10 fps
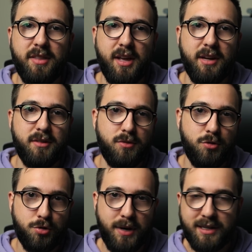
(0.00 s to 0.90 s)
that
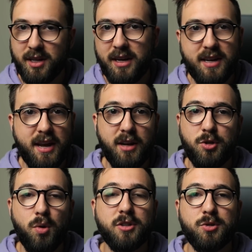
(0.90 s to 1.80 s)
translate data,
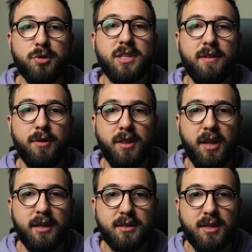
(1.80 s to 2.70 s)
do all sorts of different
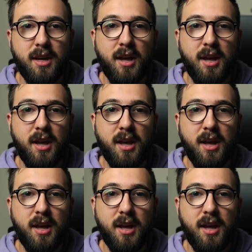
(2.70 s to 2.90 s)
things.